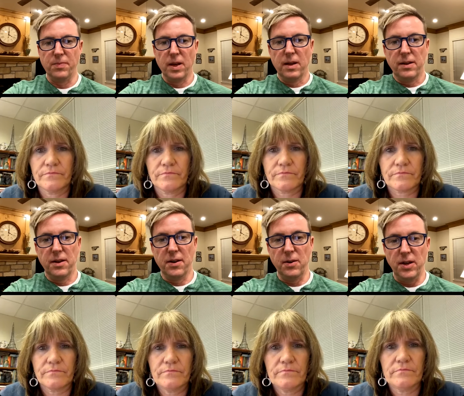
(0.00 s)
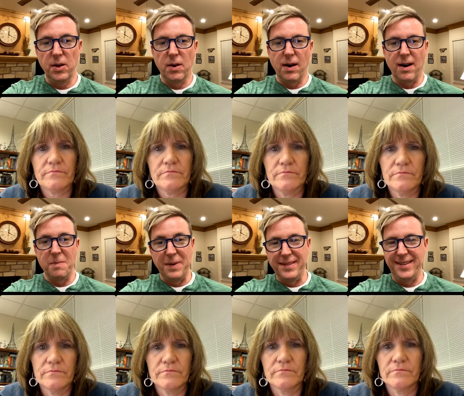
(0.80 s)
Speaker 1: you you are a
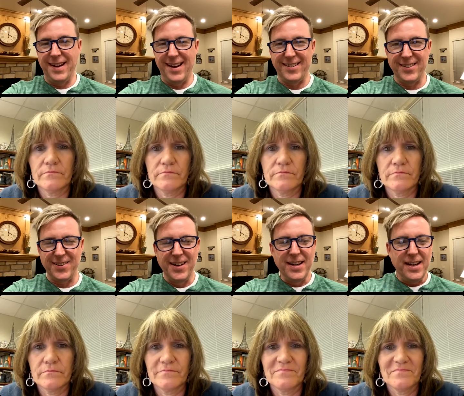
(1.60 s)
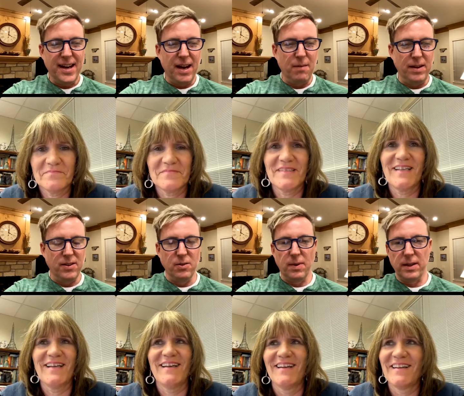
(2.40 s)
busy doctor and we do
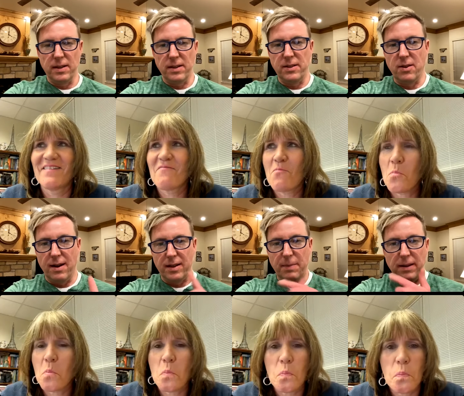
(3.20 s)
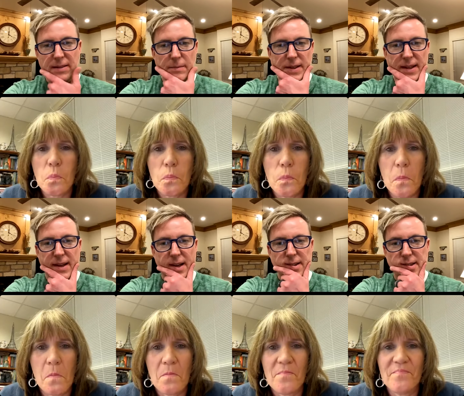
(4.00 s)
want to talk about something
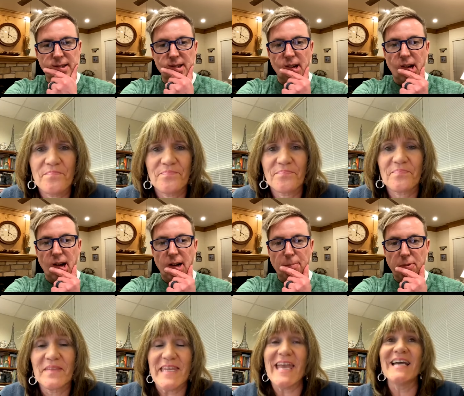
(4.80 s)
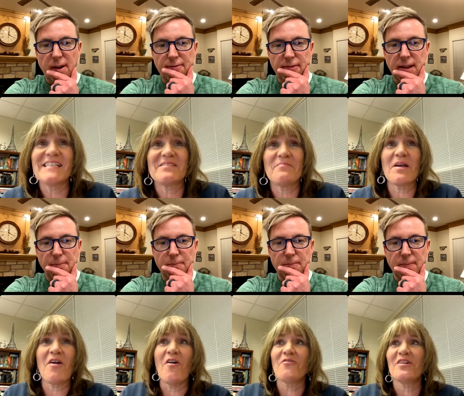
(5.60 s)
else. Uh, yes, briefly. My
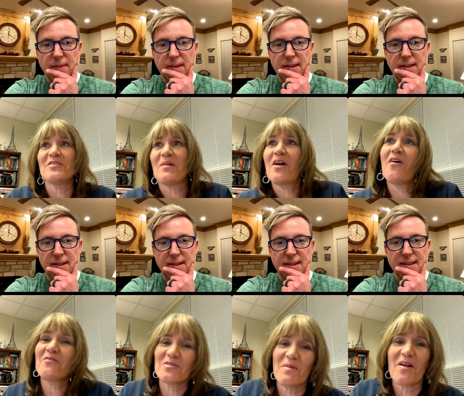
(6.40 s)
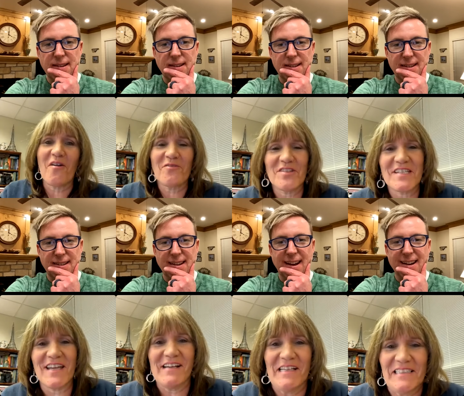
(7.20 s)
Speaker 2: conference, my conference, my conference, yeah.
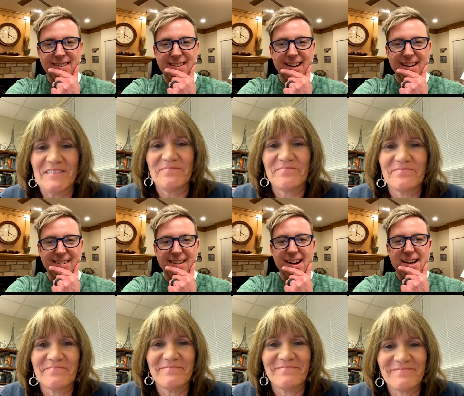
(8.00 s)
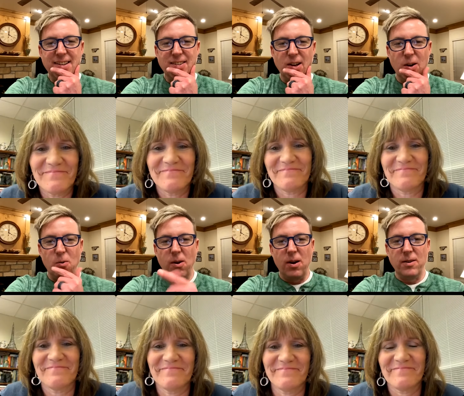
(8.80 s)
Yes,
Speaker 1: yes. So
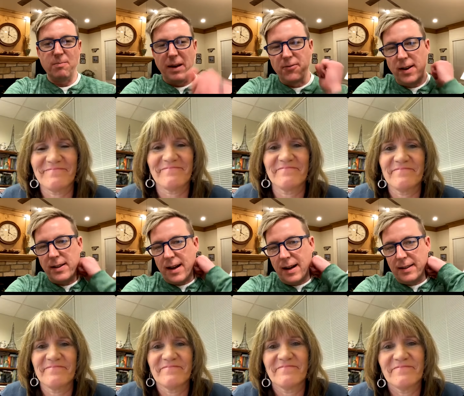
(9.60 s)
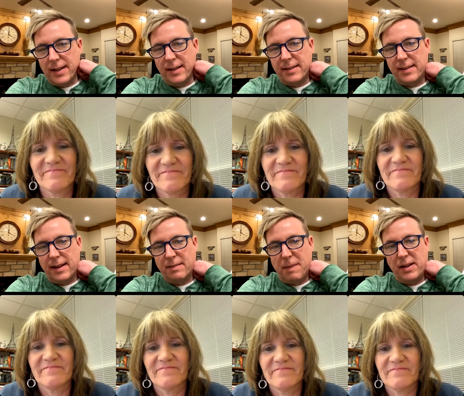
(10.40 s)
my friend Colleen
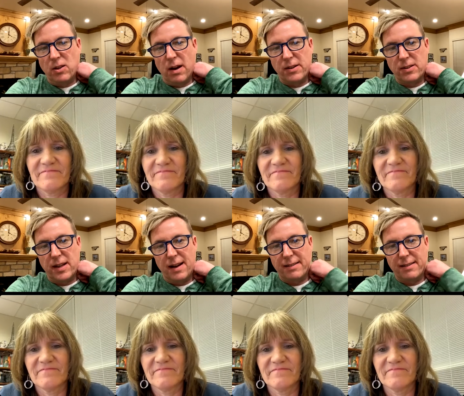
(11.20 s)
says, My daughter texts